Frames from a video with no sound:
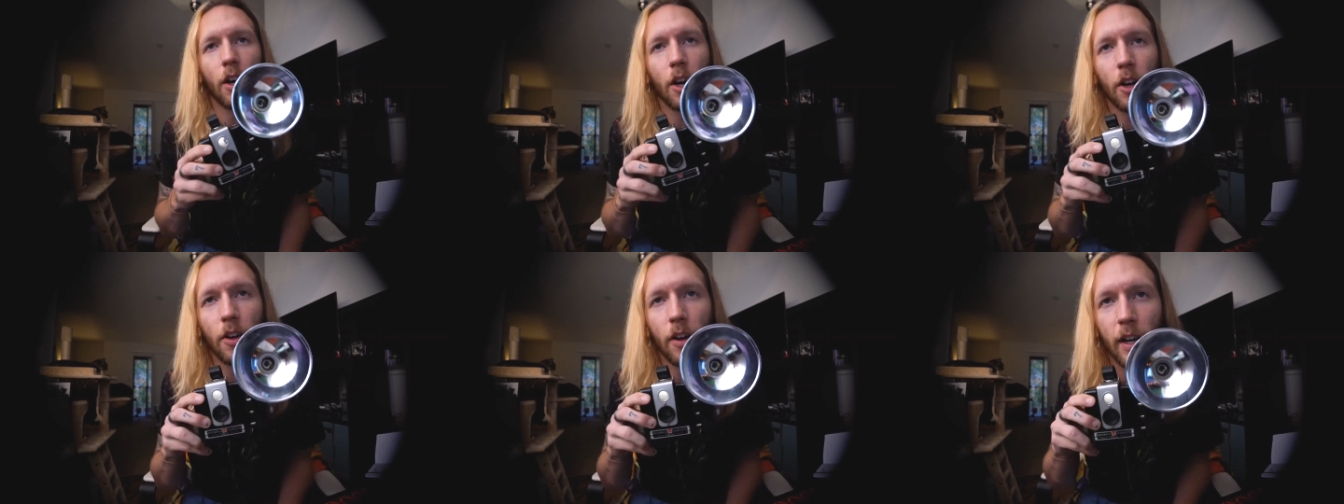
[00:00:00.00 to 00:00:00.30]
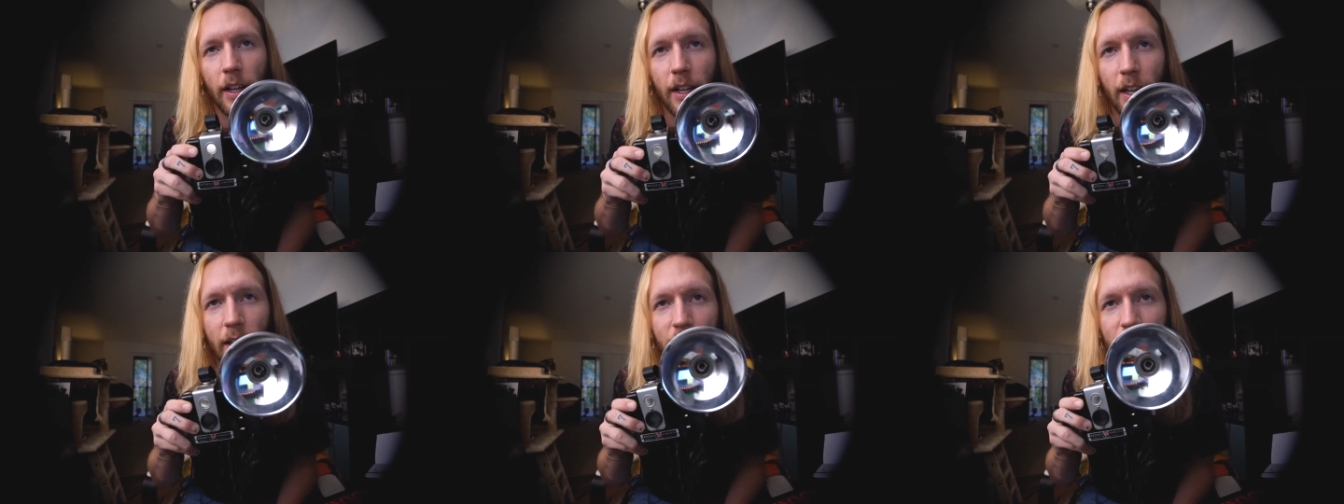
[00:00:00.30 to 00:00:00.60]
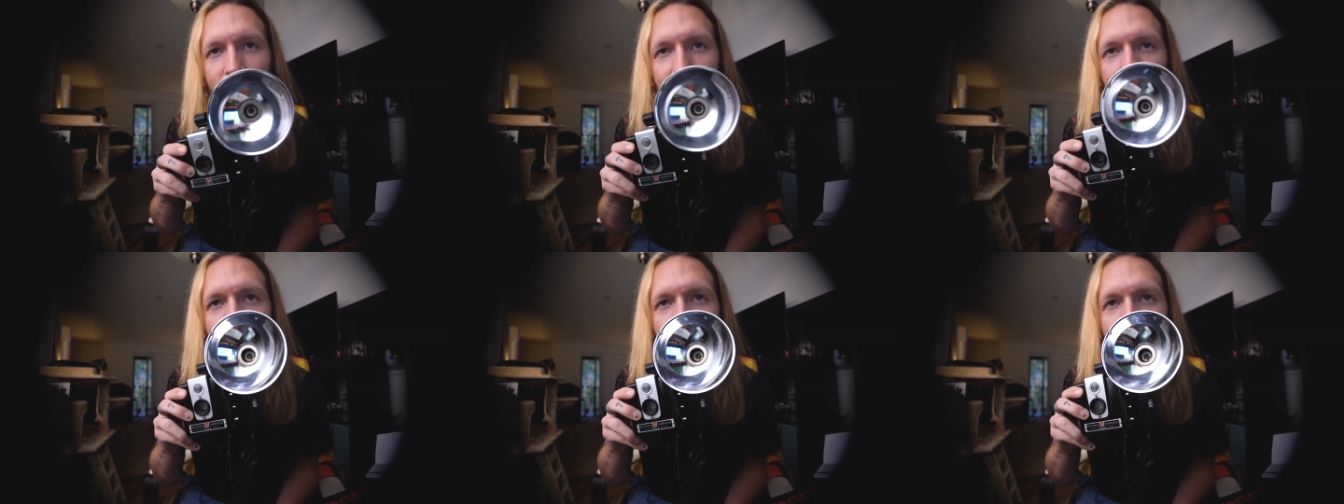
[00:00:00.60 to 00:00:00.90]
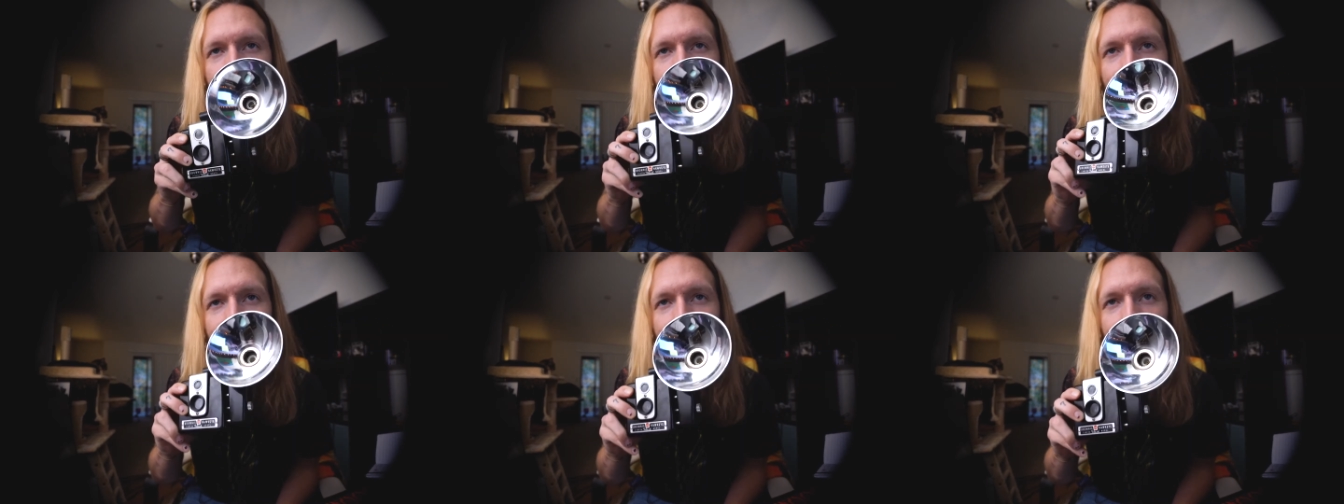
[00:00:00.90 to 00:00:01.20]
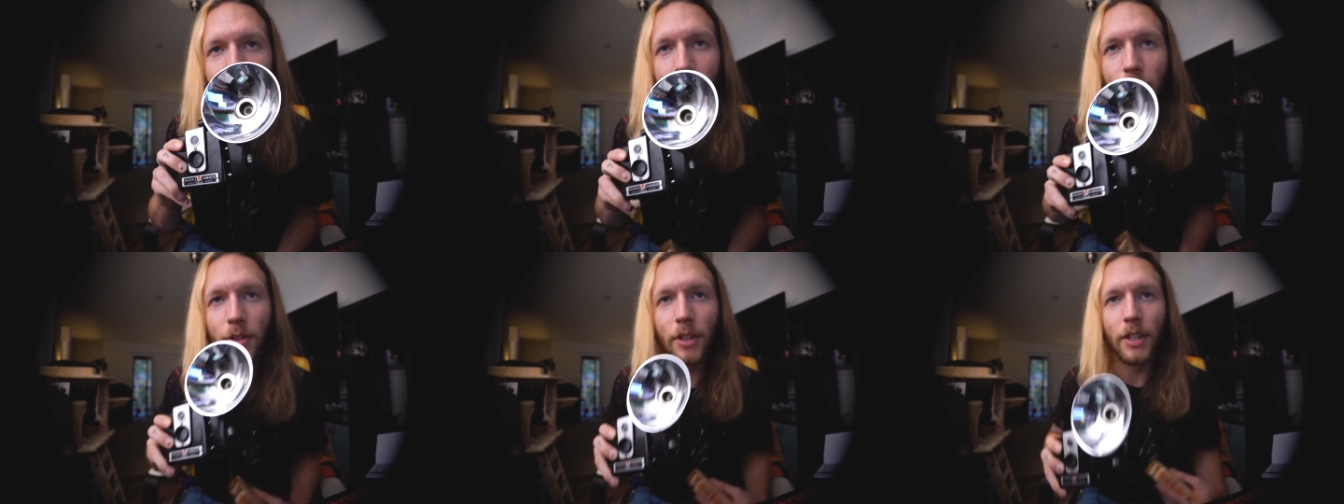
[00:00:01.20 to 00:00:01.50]
All right, I decided
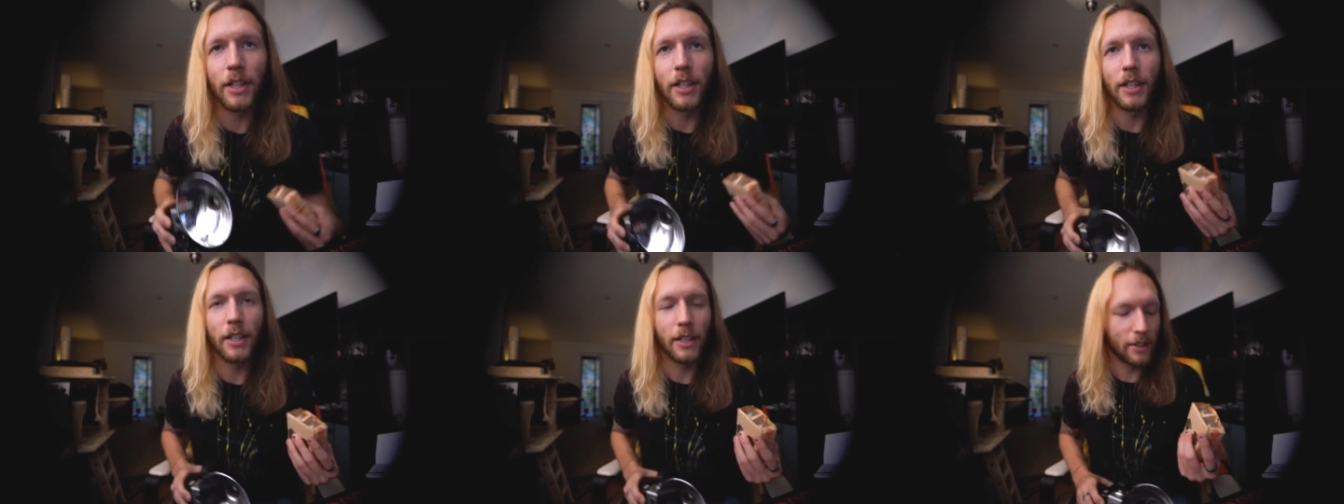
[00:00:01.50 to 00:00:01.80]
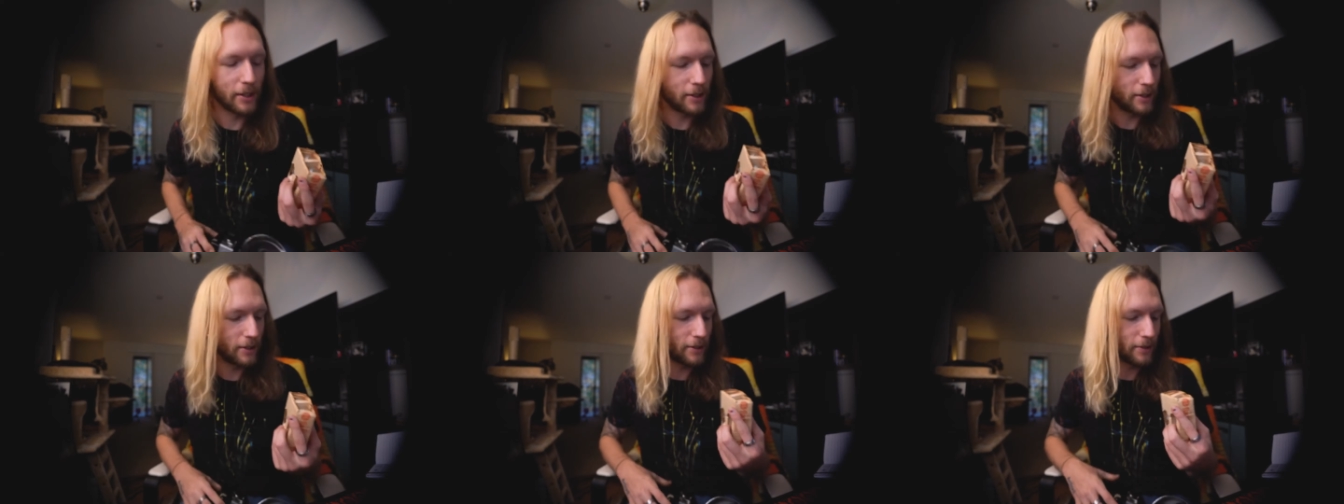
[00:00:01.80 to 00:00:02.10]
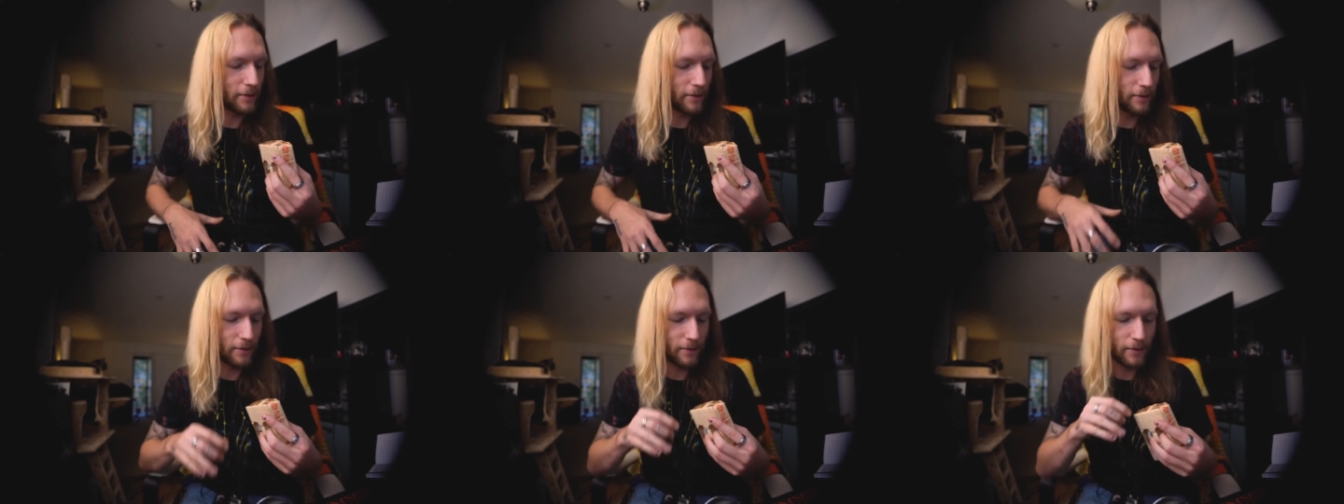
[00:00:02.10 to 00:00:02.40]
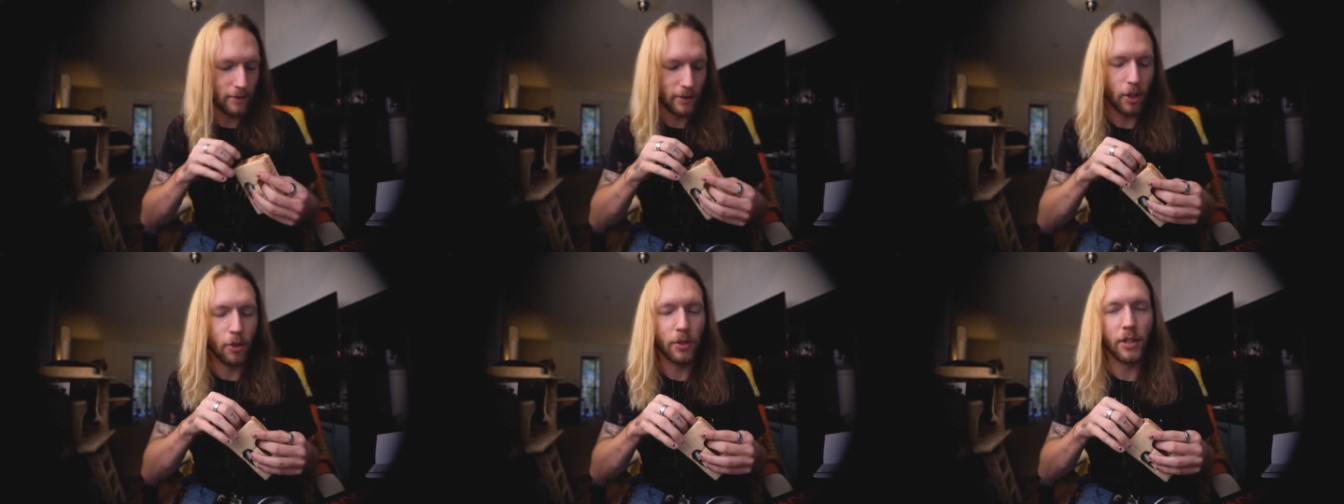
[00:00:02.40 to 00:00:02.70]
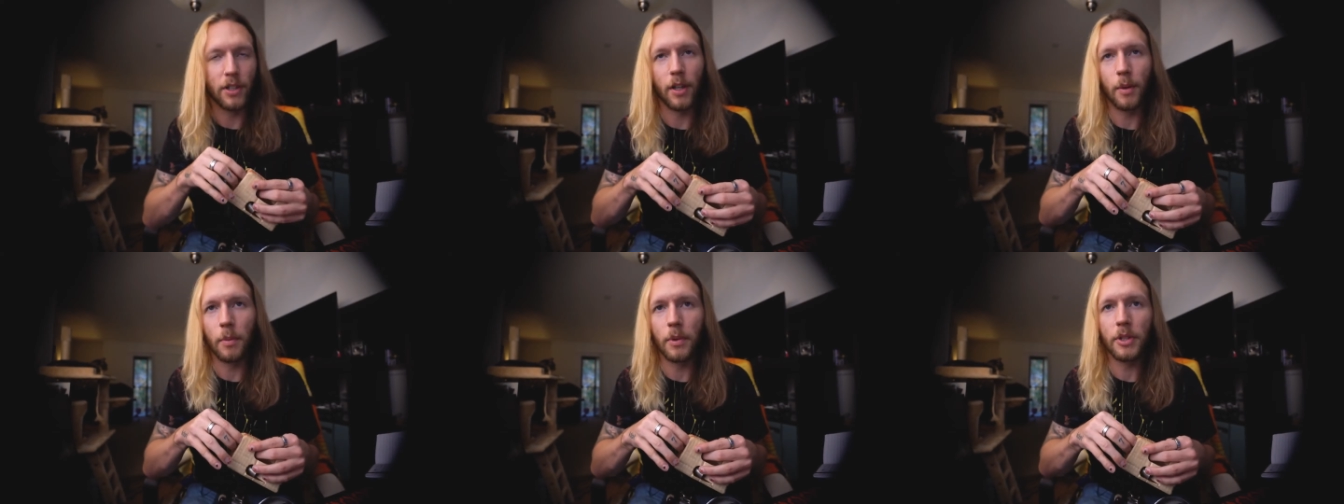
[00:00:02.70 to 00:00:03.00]
to load
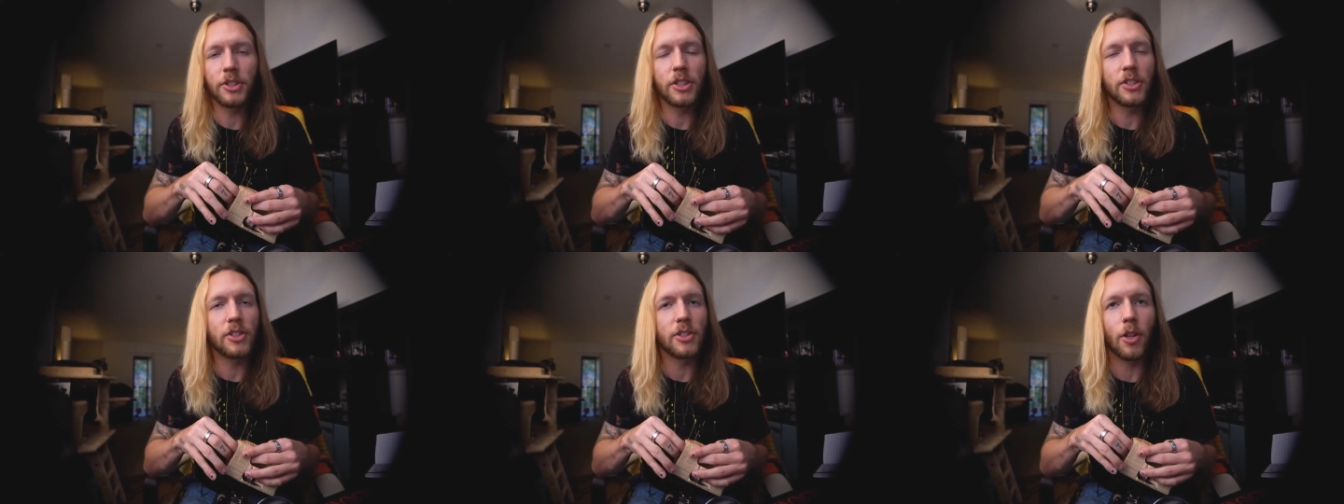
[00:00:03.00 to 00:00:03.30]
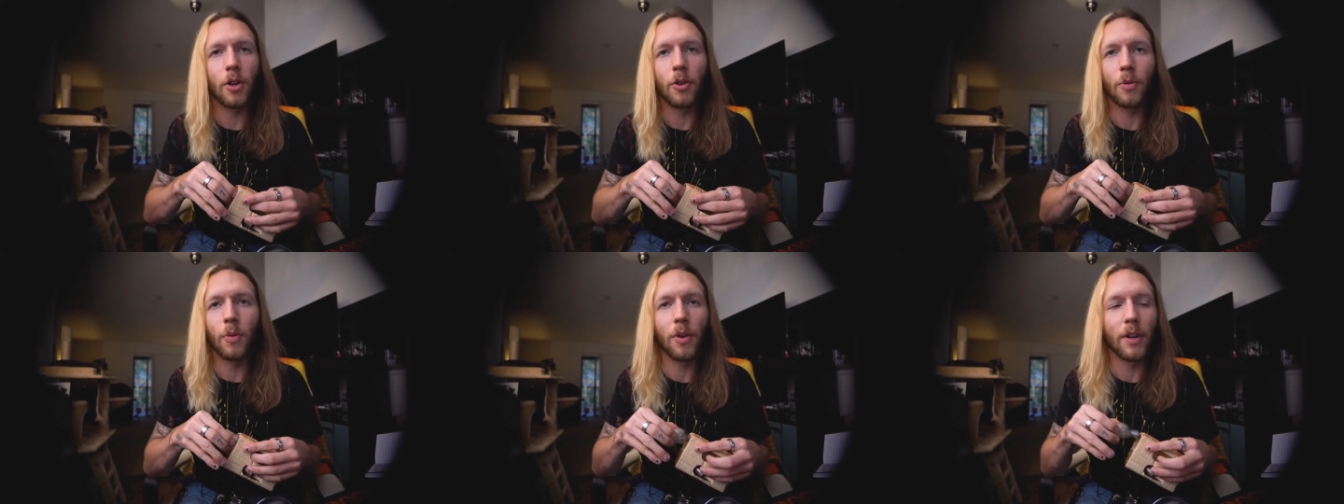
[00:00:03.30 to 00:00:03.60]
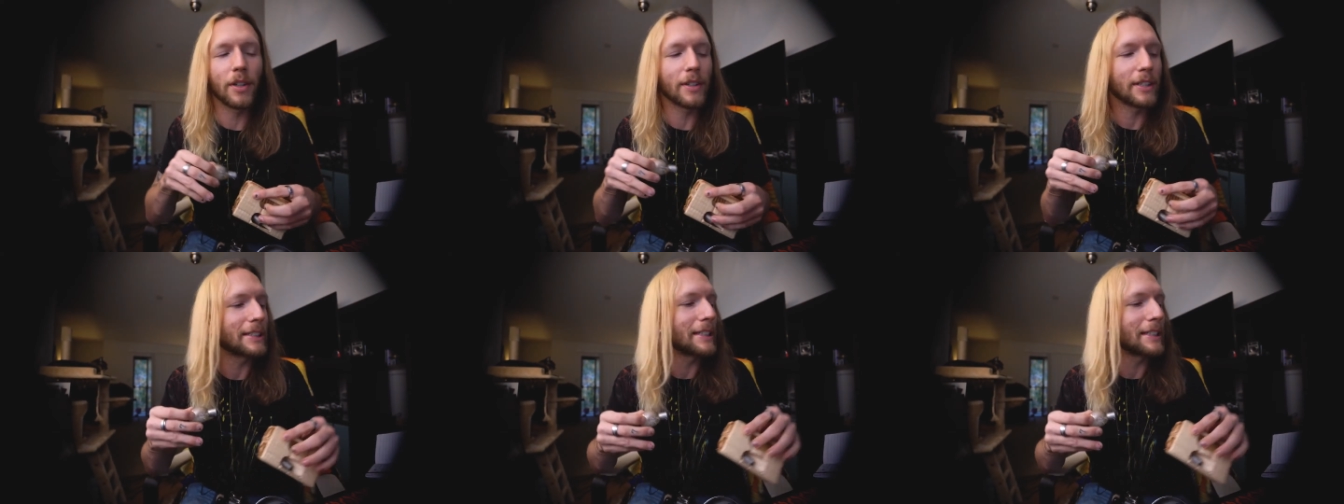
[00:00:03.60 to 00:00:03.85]
it up. Let's just load one.